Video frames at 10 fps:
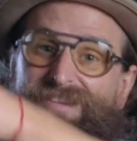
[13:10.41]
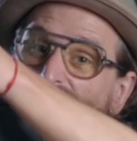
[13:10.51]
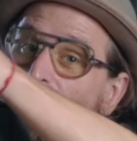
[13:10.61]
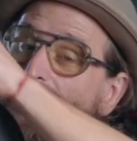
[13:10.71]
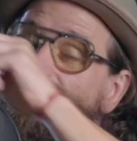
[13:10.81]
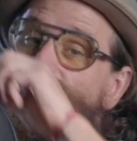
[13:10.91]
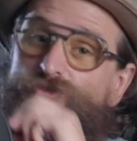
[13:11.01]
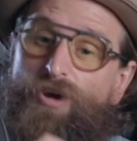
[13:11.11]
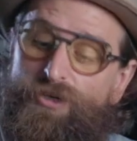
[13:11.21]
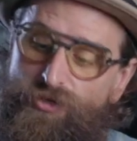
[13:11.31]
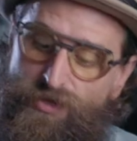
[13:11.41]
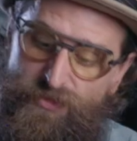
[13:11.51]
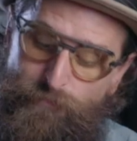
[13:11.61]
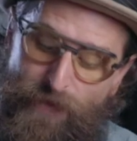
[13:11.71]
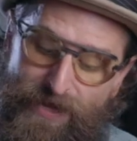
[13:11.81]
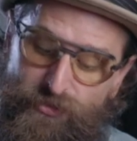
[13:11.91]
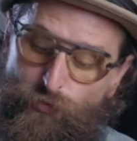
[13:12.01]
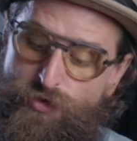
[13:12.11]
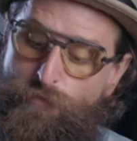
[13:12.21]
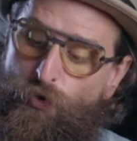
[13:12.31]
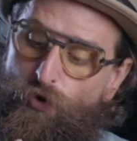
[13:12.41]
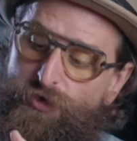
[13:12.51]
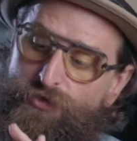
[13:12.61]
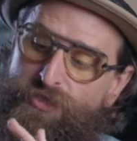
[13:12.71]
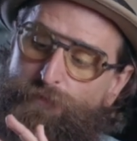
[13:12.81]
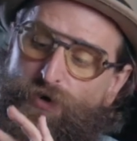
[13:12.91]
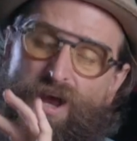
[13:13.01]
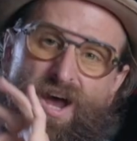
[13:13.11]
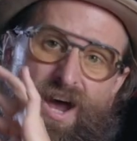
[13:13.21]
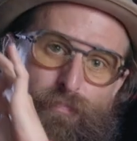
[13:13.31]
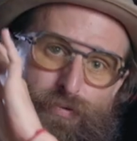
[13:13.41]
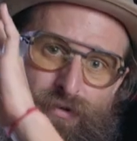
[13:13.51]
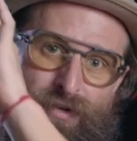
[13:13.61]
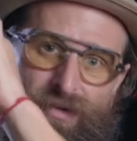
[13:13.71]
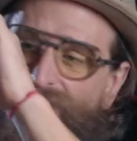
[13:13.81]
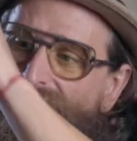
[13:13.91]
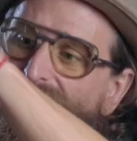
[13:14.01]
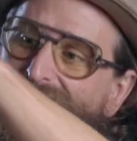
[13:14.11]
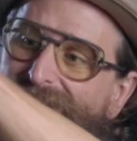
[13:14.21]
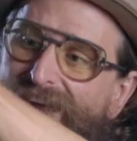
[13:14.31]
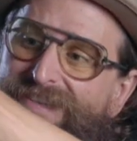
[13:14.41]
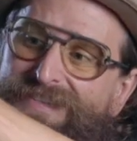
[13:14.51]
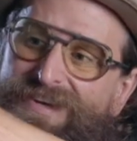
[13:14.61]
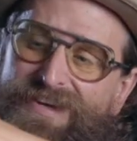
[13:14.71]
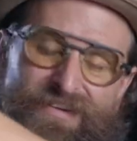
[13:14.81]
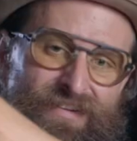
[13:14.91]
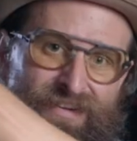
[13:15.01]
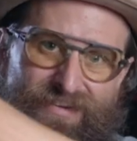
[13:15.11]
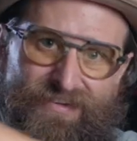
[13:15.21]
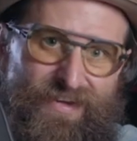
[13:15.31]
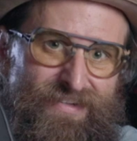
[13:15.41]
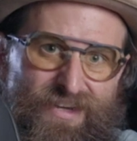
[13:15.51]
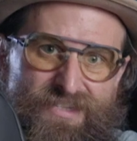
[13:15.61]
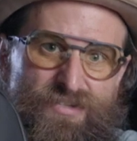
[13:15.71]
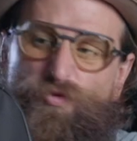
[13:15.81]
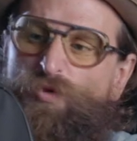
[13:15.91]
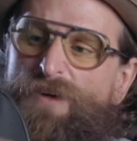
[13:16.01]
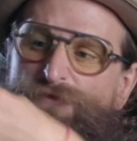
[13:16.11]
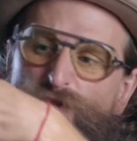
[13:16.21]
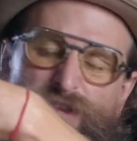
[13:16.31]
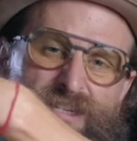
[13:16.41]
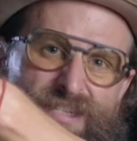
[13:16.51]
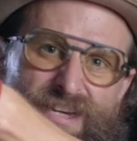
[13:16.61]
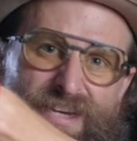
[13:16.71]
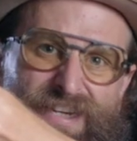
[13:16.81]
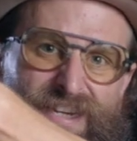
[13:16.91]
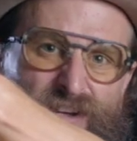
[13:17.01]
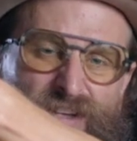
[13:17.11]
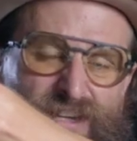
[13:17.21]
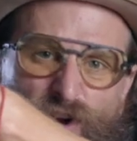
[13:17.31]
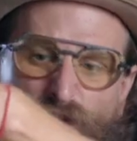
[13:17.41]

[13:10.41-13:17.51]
Lots of structure on this bag, so when you pull your zipper up against it, it doesn't ruffle this thing and get, get